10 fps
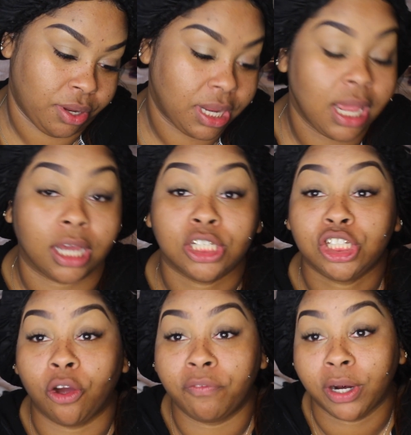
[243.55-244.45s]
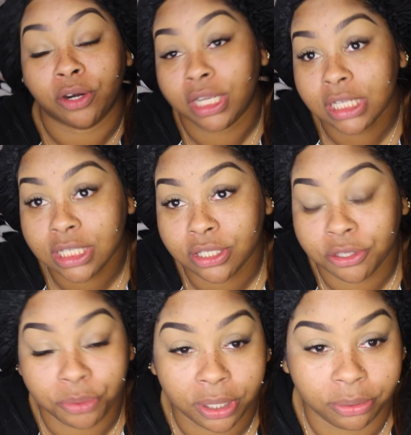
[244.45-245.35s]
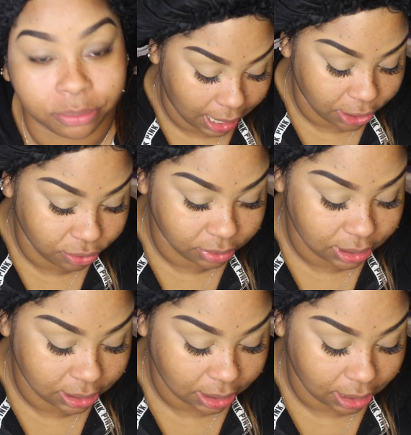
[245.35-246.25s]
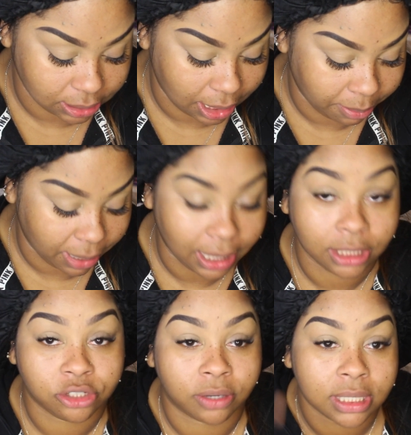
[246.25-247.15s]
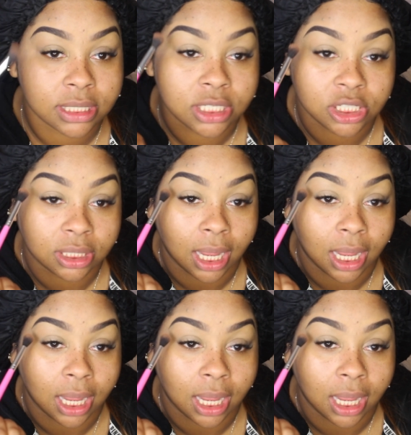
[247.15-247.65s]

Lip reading: Yeah, Chauffeur. It's too cute. I use this as like my transition.